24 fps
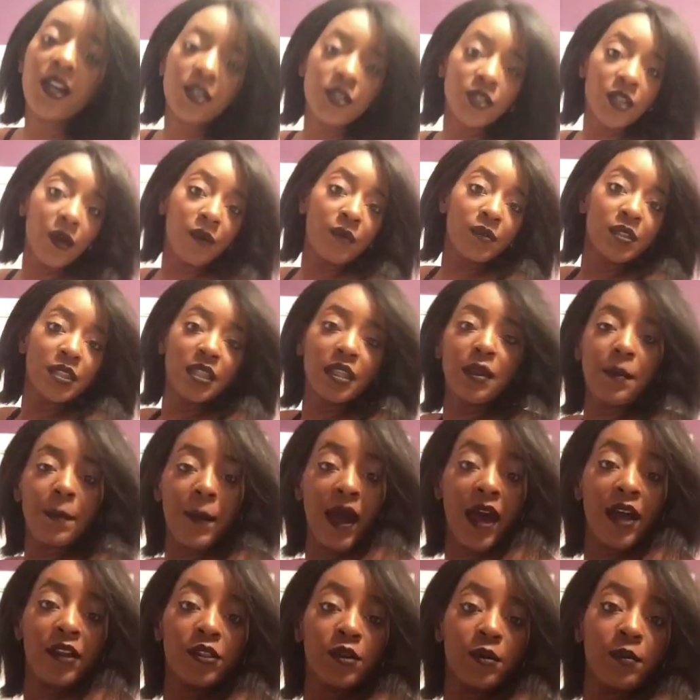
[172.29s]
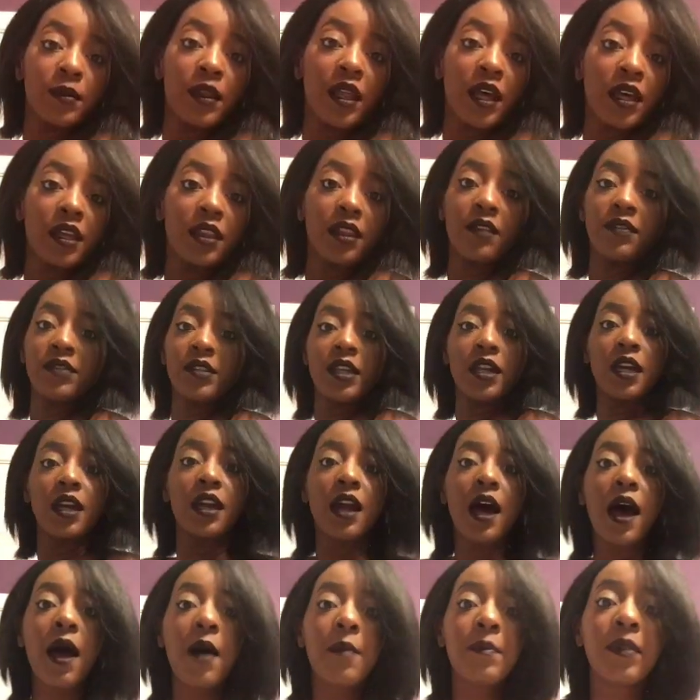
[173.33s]
So I was in the bathroom like lifting it
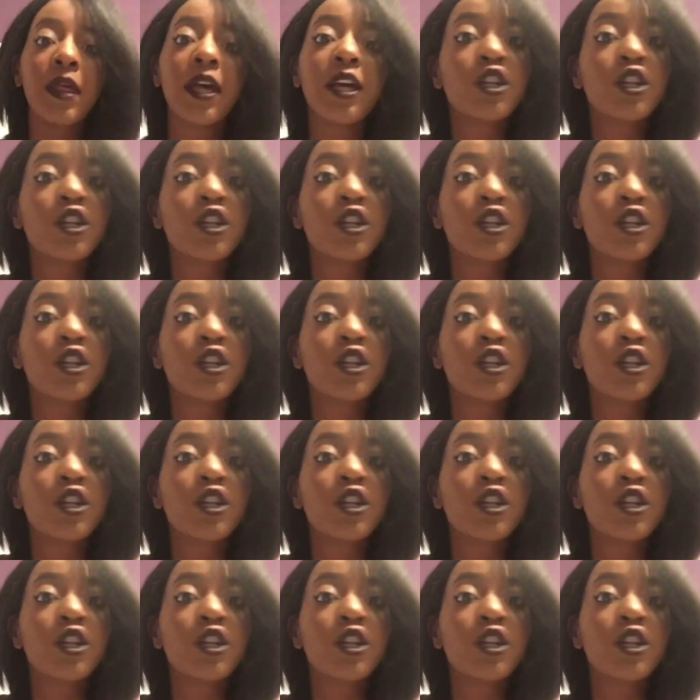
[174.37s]
up,